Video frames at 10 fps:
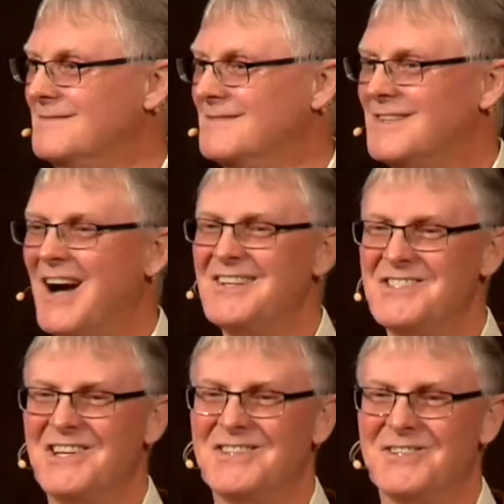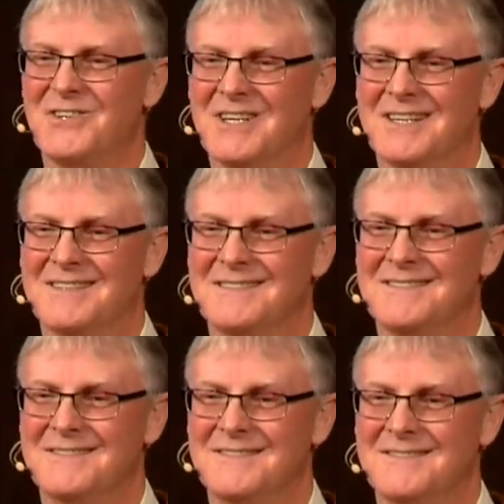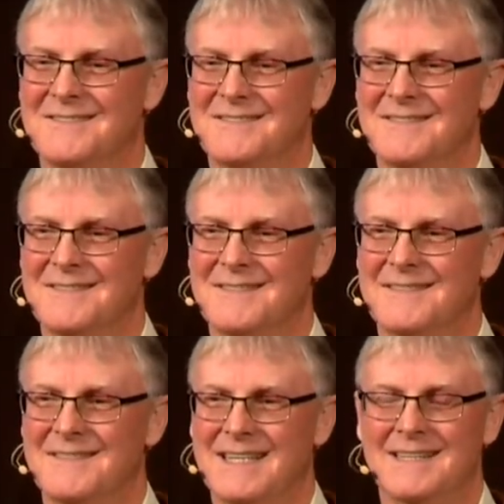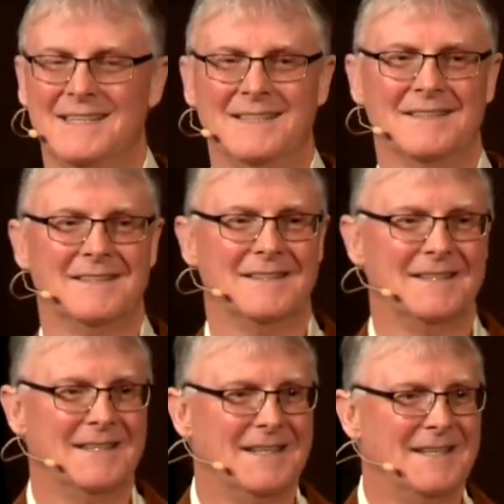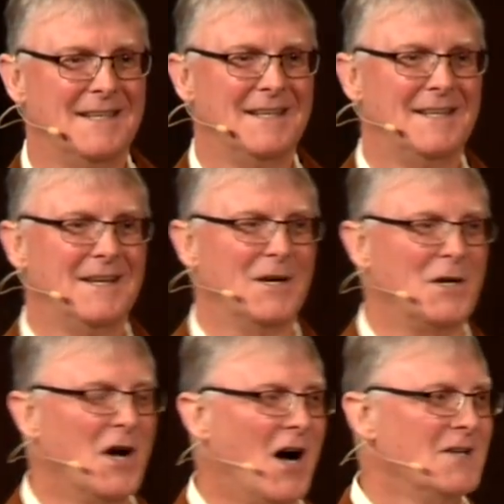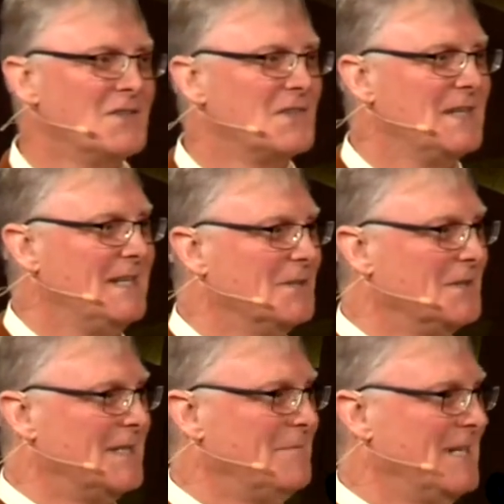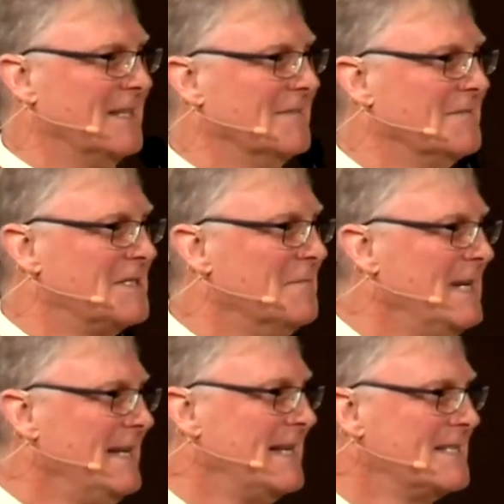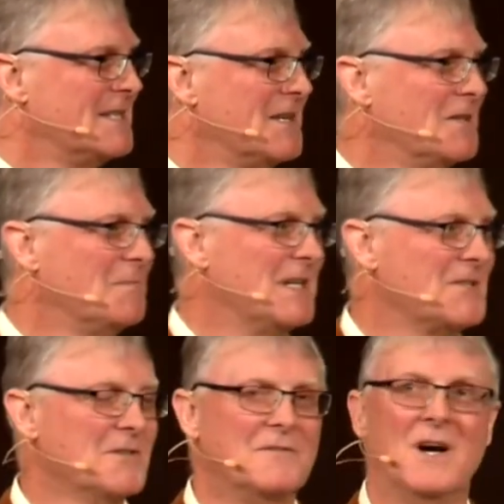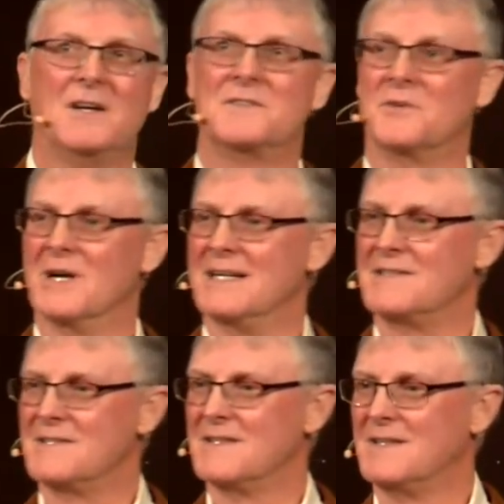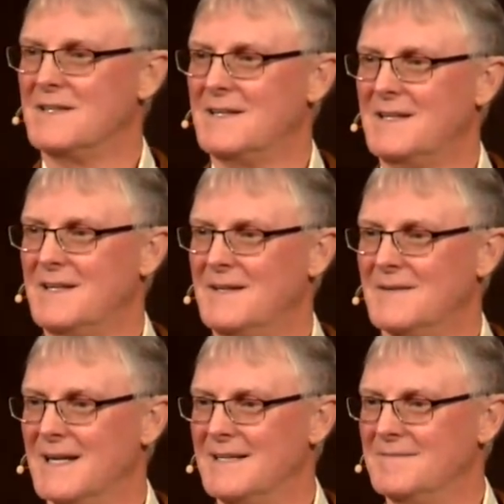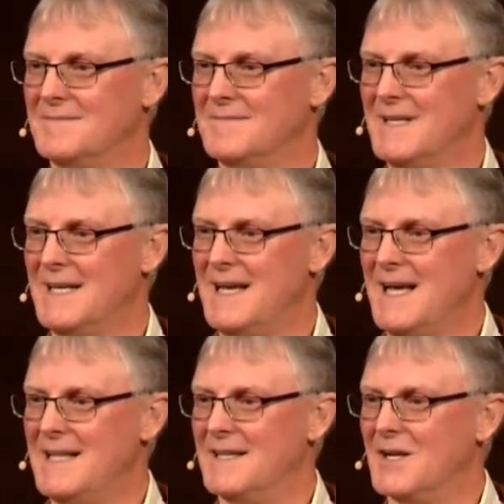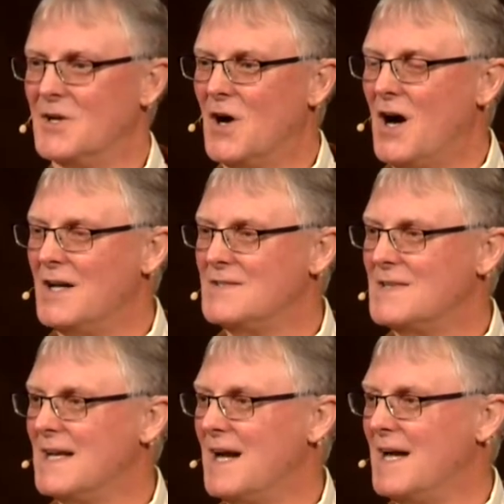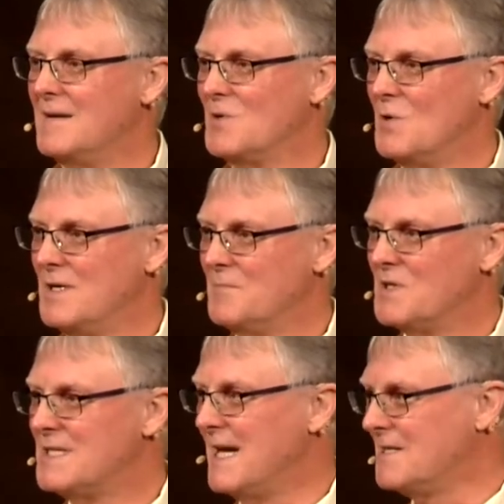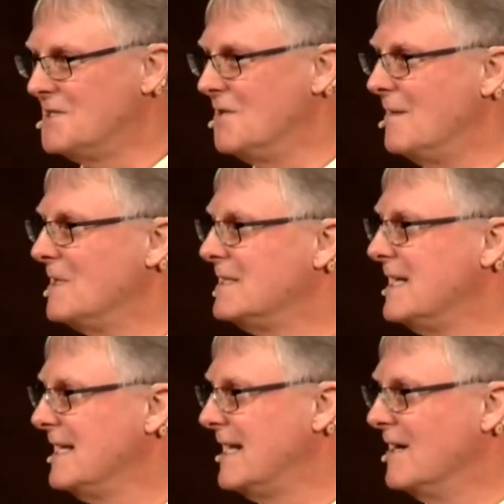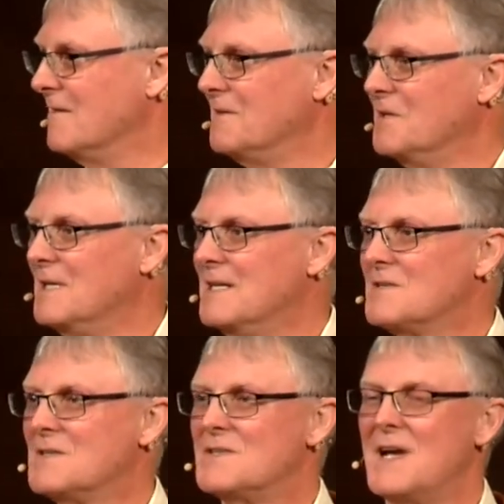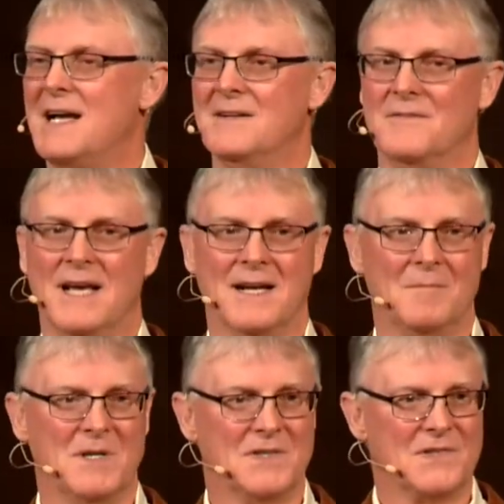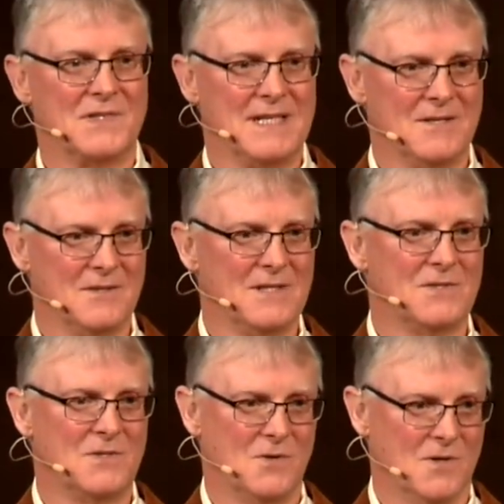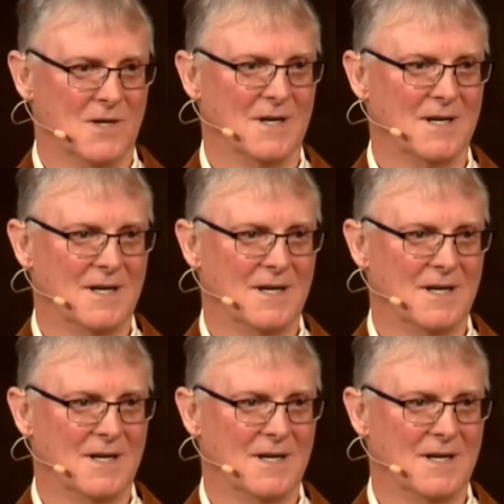God shut the door. Isn't that neat? God sealed them in. To me, that's another picture of God's grace, right? That God said, I am going to protect you, I'm going to take care of you, and here's a sign of that I'm going to seal this door